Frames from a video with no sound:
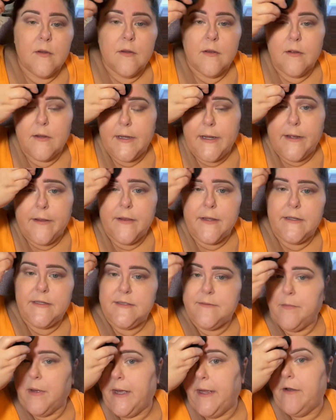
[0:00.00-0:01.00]
Now
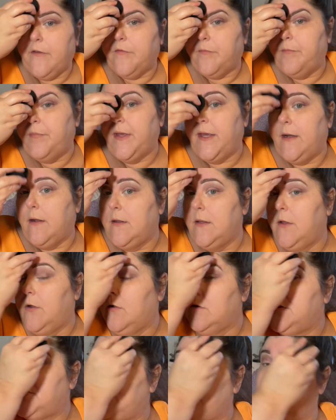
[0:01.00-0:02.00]
this might have been a
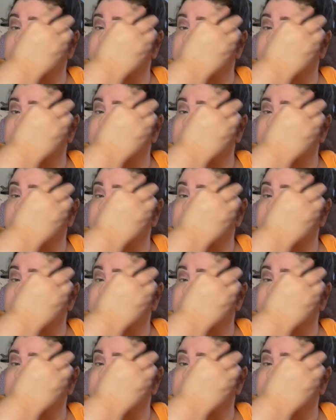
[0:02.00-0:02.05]
little too